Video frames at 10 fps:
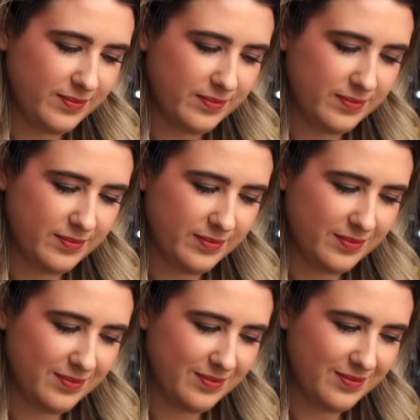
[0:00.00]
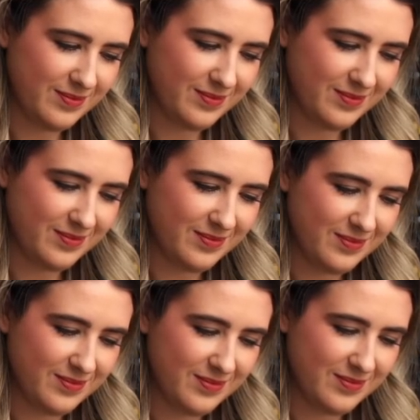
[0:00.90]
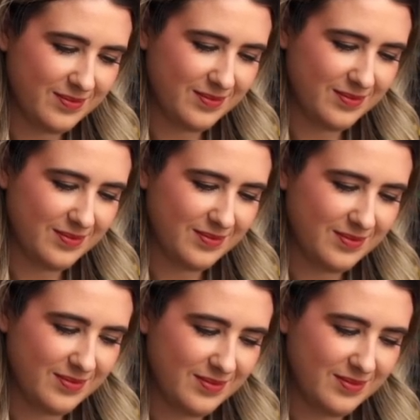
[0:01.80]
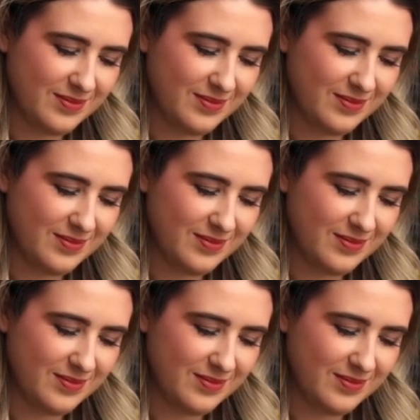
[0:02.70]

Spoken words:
[no speech]